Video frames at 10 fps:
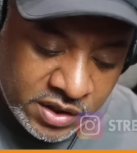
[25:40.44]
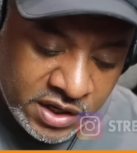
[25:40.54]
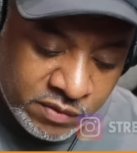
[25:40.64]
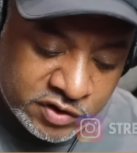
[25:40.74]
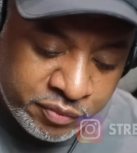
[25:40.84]

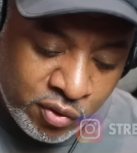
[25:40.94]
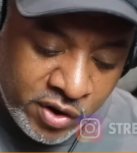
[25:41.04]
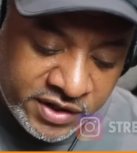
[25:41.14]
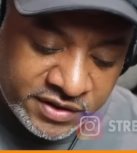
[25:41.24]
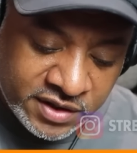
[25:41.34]
He was
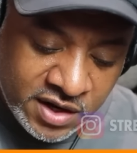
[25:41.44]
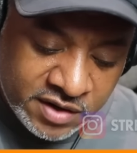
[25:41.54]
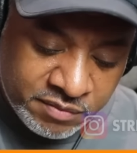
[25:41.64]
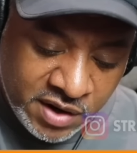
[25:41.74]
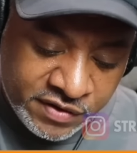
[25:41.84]
pointing the
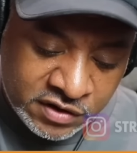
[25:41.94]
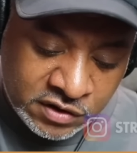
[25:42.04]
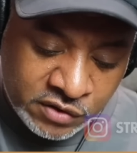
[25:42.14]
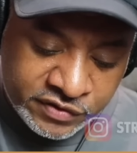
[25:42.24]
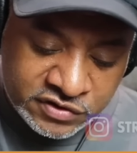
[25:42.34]
gun by the
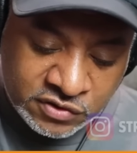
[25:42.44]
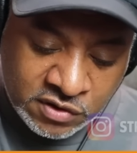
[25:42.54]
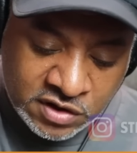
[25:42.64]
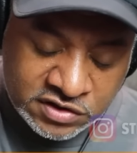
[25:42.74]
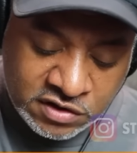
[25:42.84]
clothing
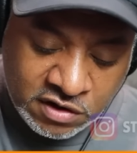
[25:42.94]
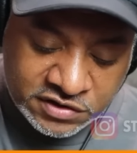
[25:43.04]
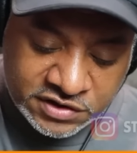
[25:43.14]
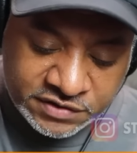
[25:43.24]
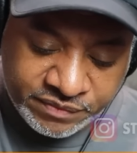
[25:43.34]
store on
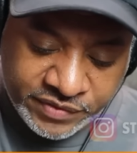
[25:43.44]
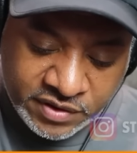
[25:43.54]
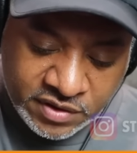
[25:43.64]
Slauson.